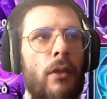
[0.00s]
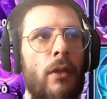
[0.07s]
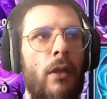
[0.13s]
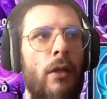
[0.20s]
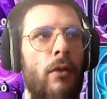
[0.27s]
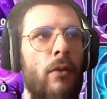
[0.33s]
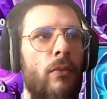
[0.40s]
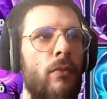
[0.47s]

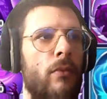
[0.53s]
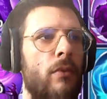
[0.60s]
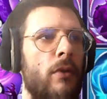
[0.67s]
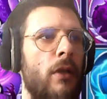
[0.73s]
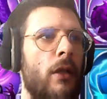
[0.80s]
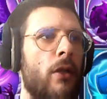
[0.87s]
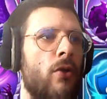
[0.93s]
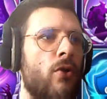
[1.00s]
her own
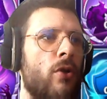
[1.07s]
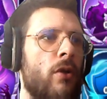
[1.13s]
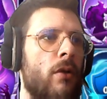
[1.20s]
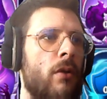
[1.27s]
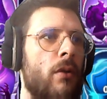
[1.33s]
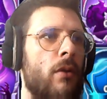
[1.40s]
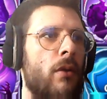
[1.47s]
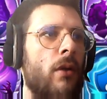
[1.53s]
signature,
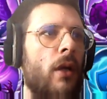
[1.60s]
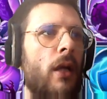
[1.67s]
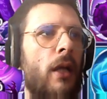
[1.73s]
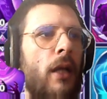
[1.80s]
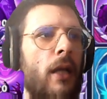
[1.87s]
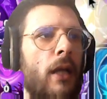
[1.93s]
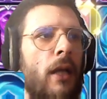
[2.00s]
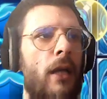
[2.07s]

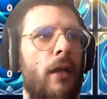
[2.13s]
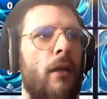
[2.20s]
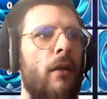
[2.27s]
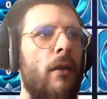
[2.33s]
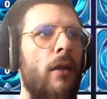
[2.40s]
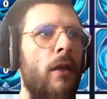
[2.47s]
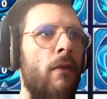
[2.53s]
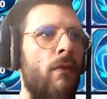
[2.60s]
and then
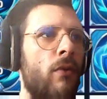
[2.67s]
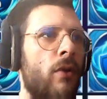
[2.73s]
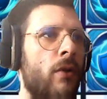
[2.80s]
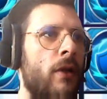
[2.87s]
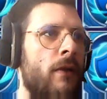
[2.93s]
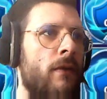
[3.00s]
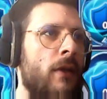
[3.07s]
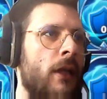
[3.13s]
if you don't
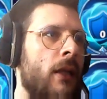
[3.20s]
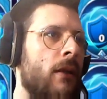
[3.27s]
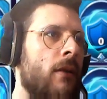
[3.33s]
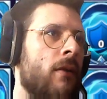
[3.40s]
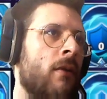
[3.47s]
have that,